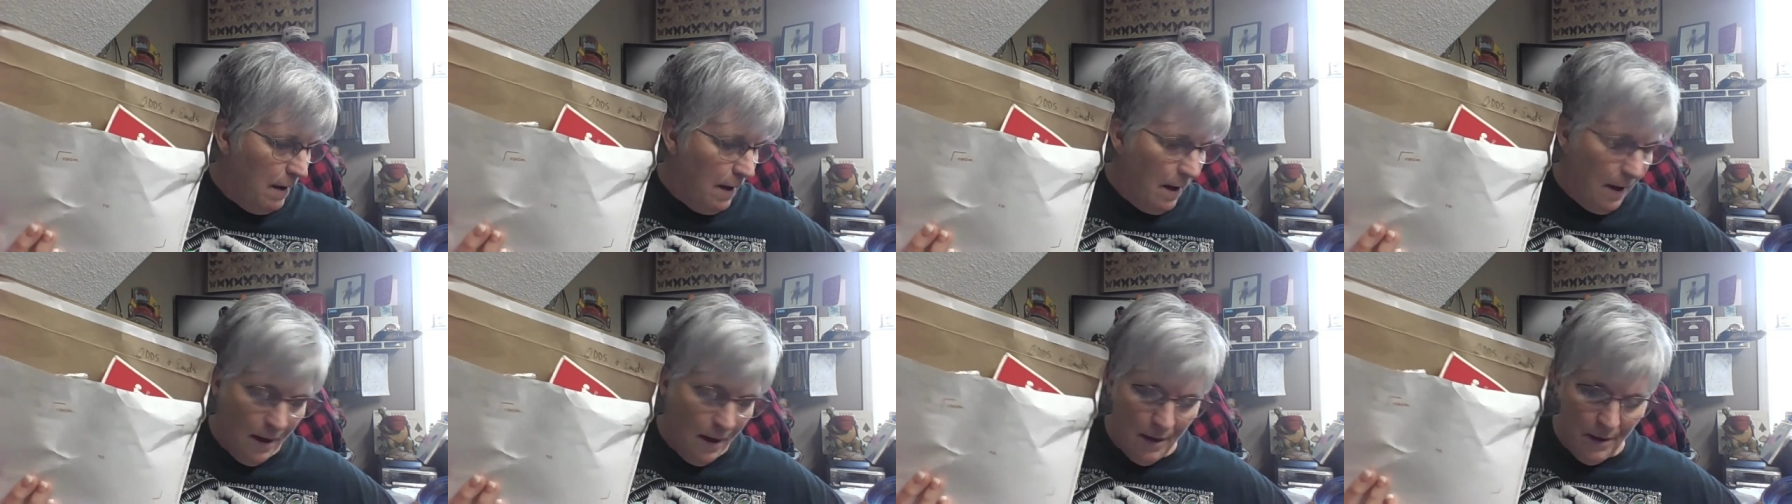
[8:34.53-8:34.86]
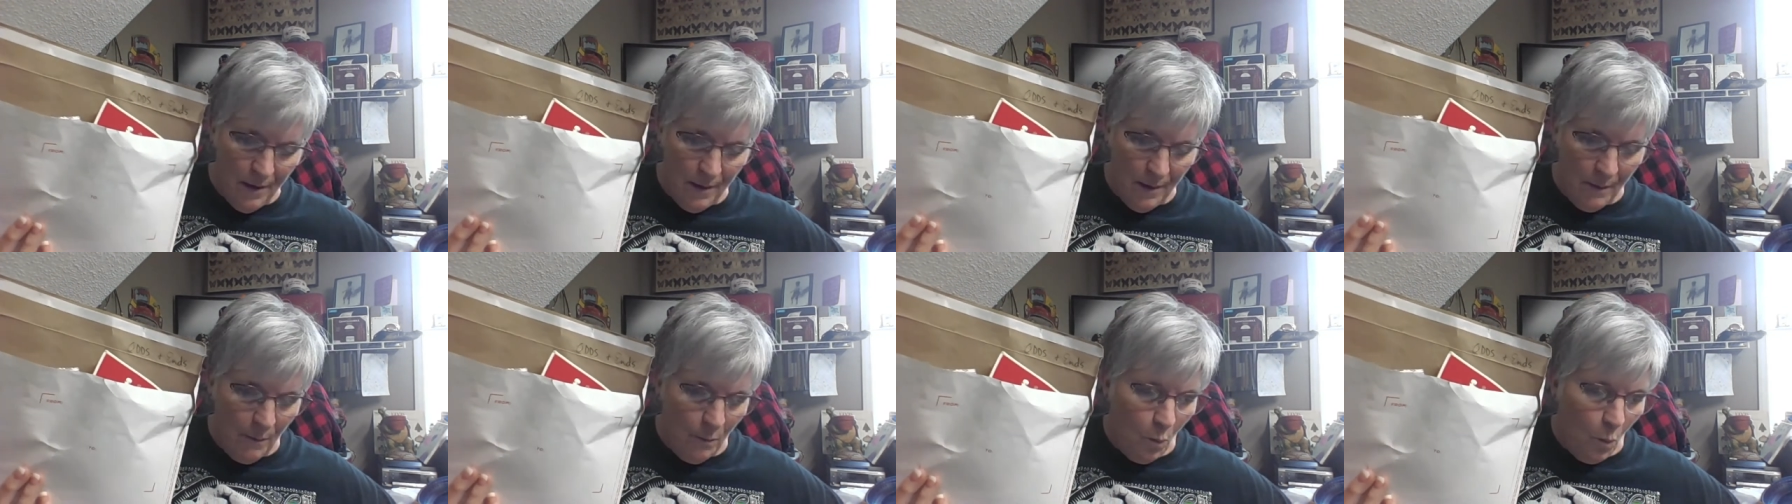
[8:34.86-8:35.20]

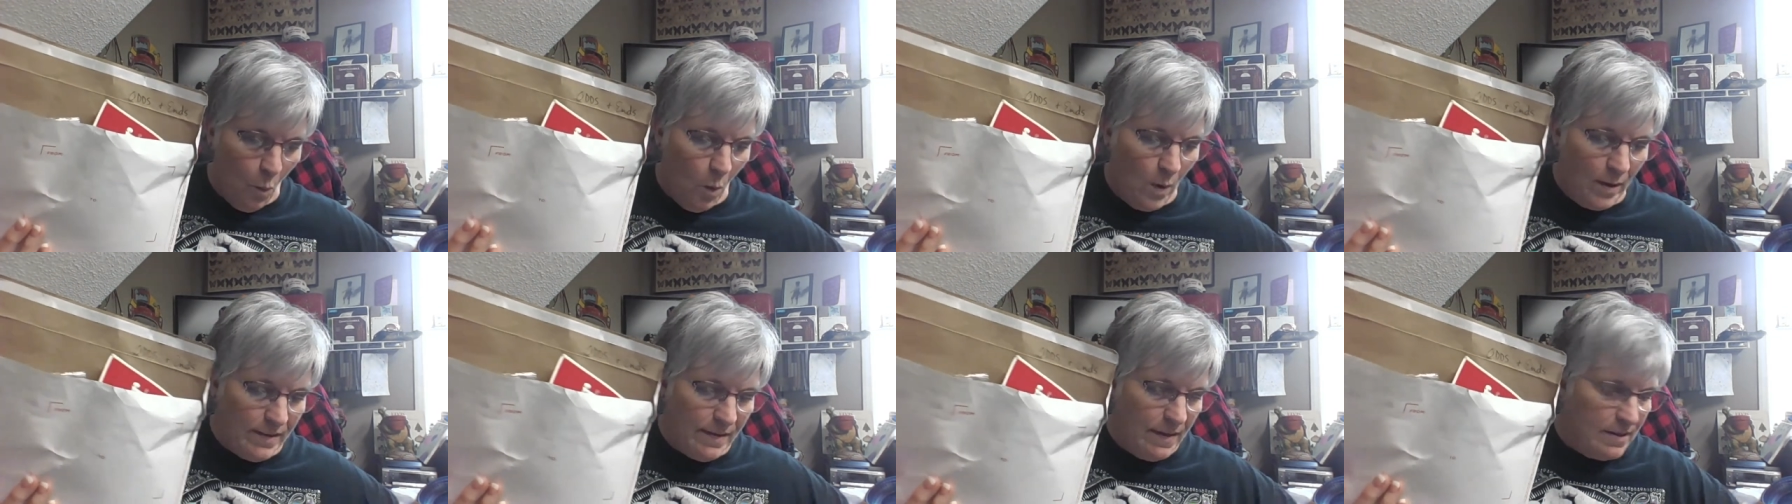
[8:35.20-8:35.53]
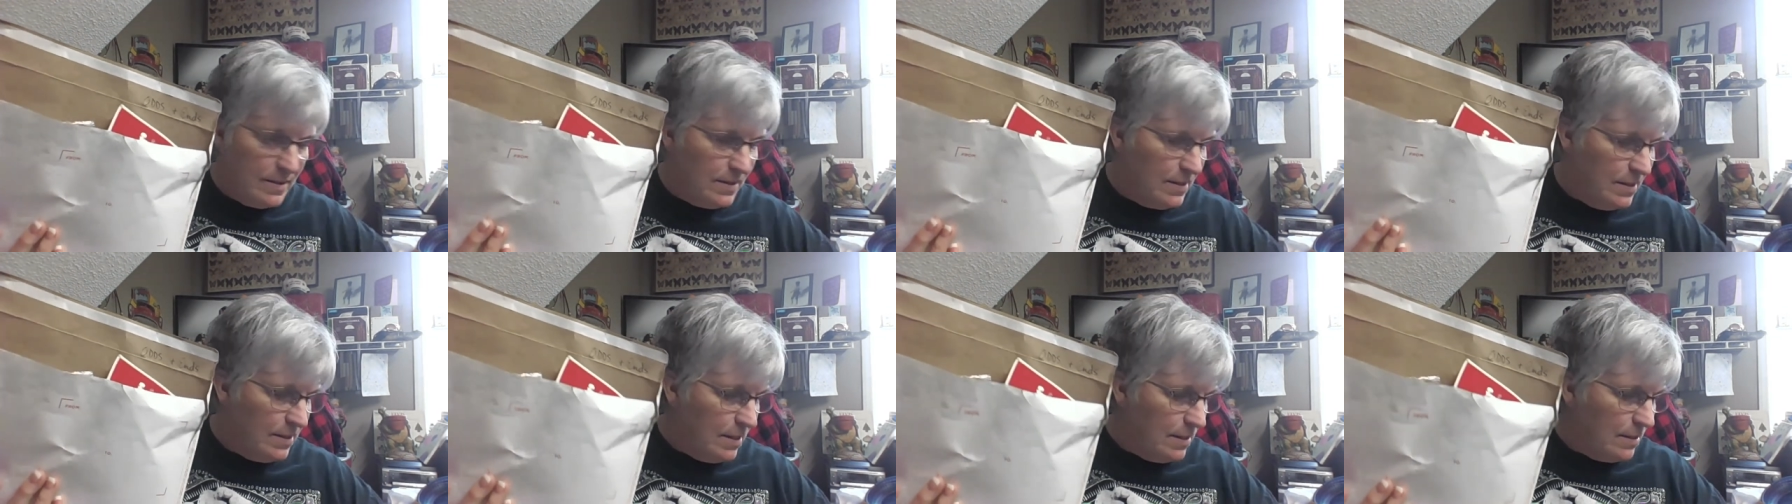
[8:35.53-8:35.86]
one that
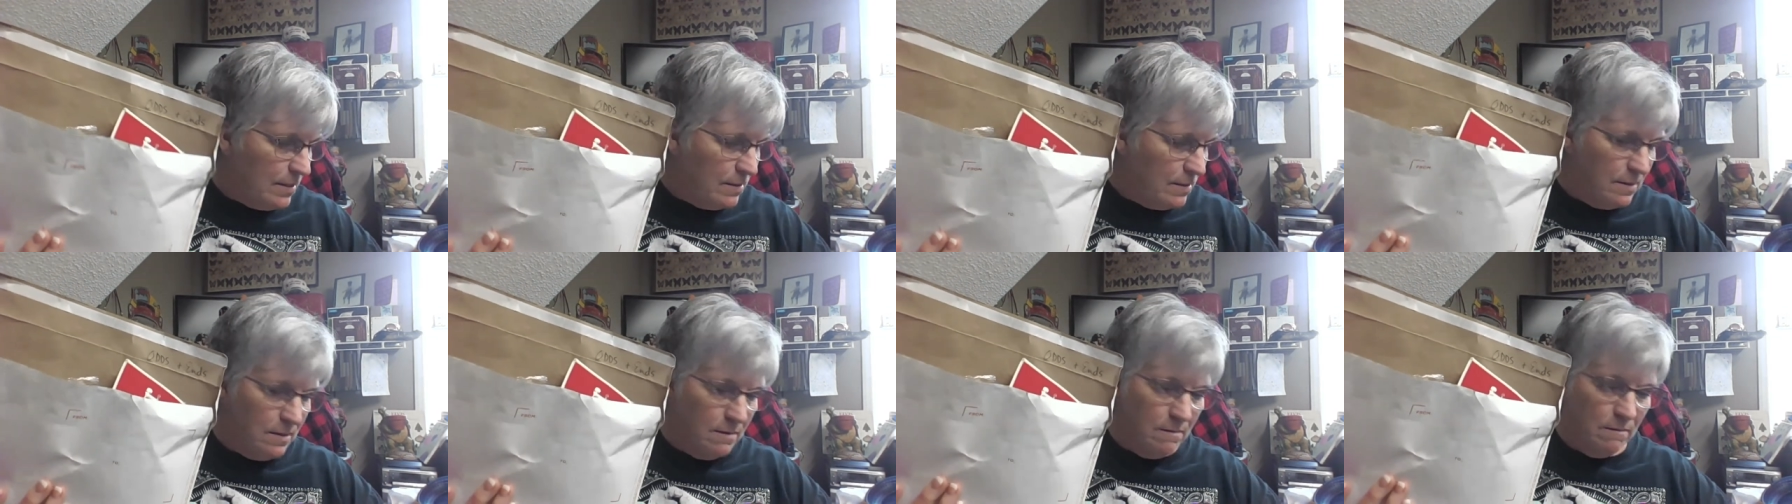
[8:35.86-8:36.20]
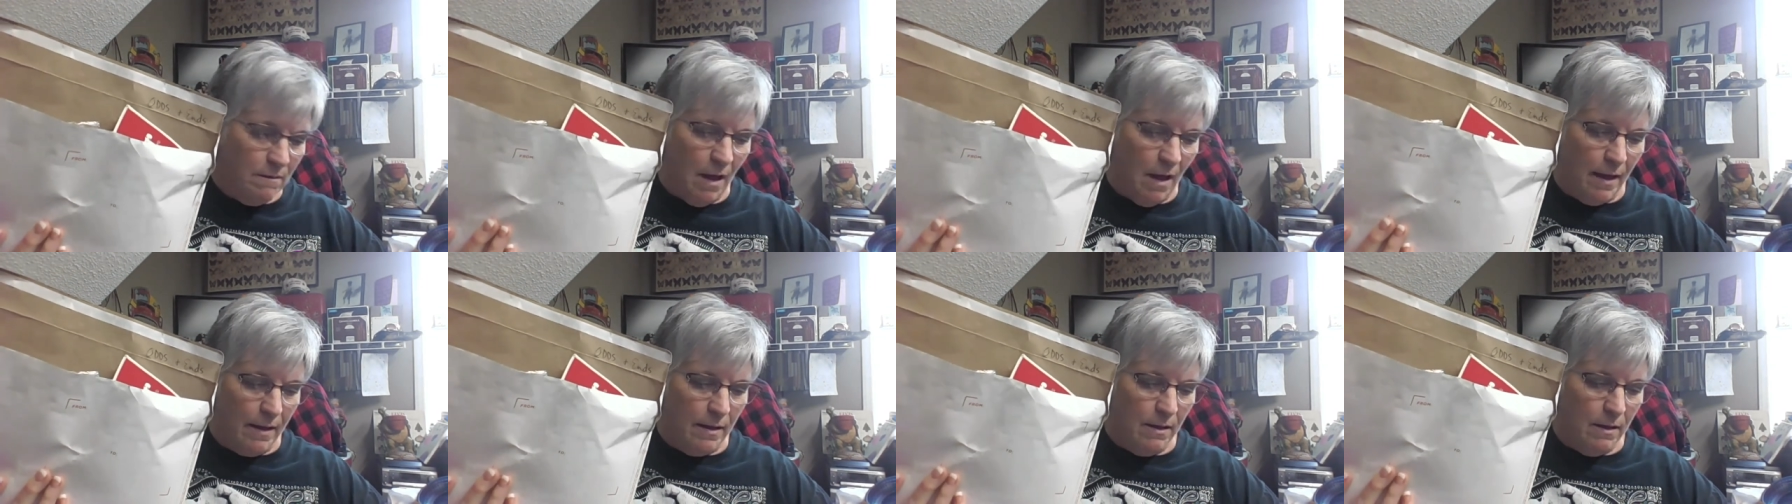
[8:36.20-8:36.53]
says
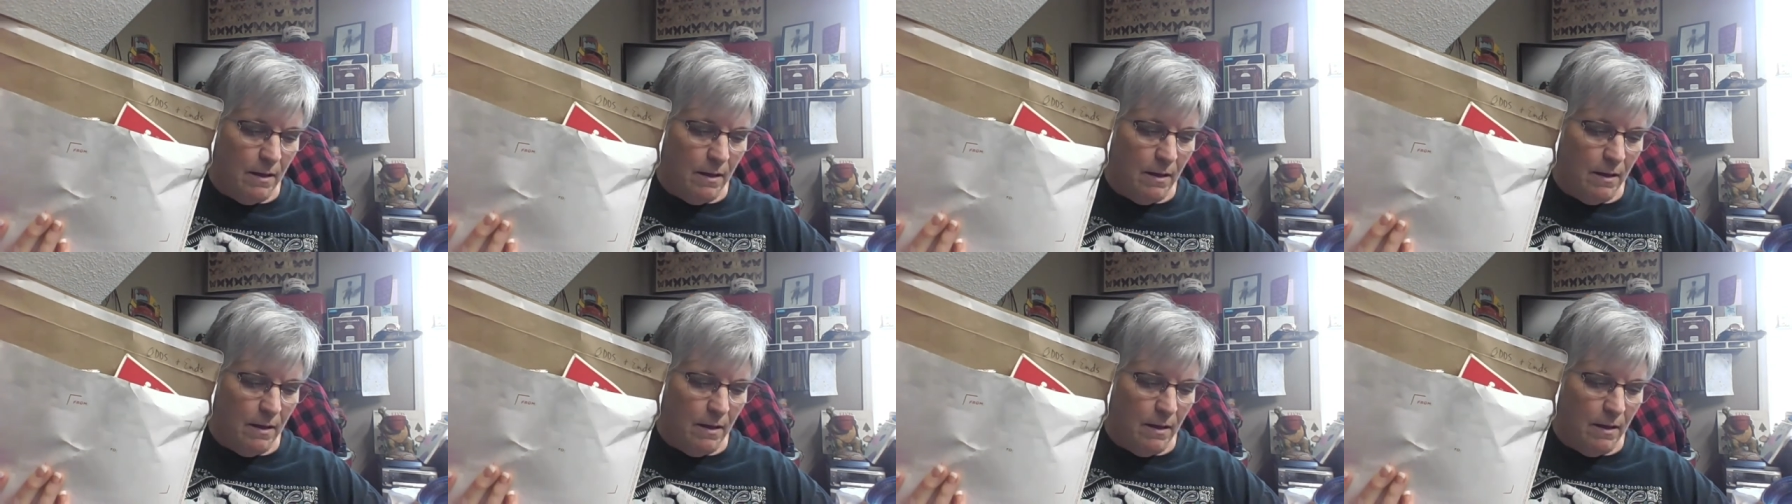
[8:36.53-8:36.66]
like